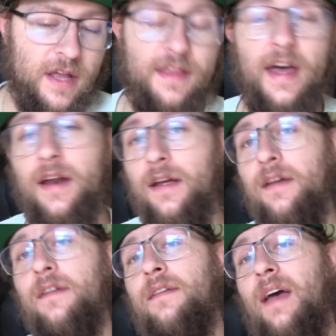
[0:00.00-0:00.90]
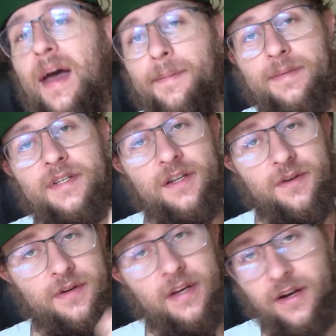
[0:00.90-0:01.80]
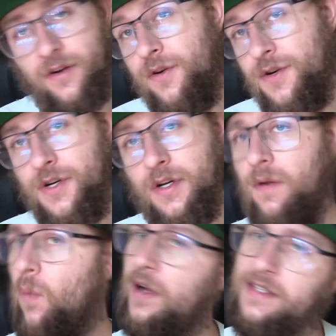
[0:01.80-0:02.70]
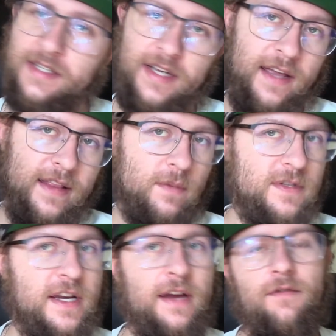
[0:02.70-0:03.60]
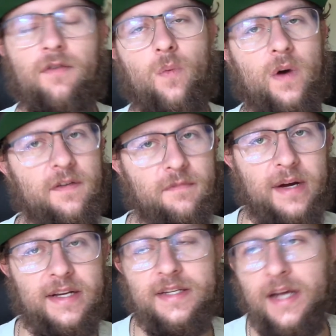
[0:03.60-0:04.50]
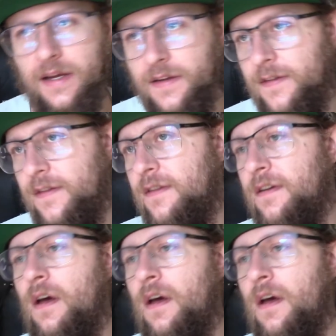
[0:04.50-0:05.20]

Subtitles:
That is absolutely crucial. Once again, that was in every one of my tests.